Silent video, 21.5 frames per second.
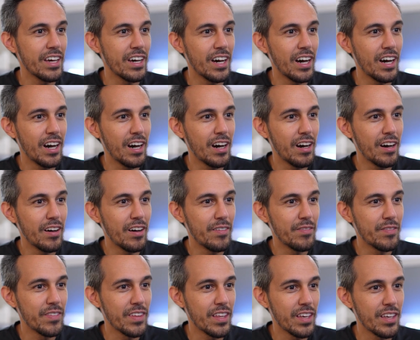Uh,
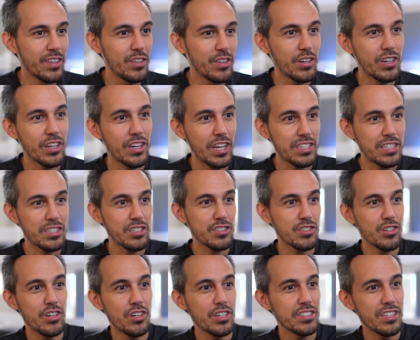you could actually
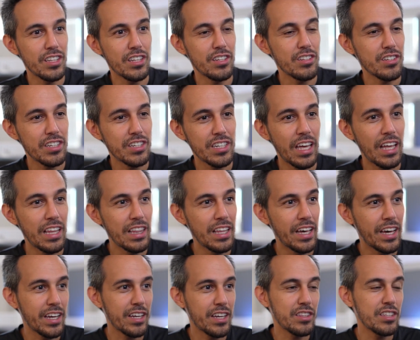search, and then you could get
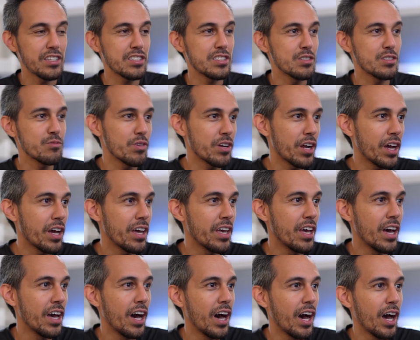like this is what I
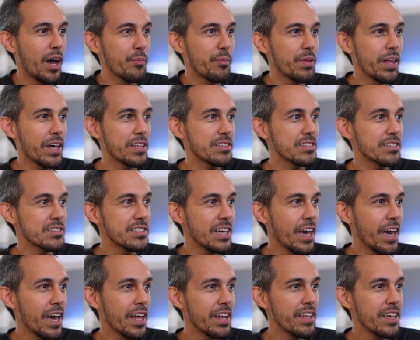I plan to
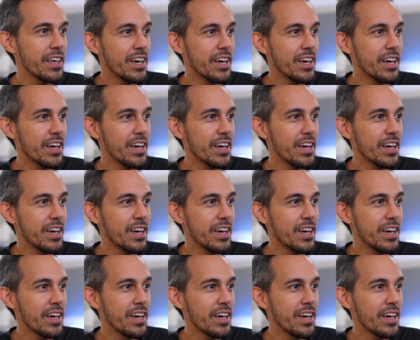send.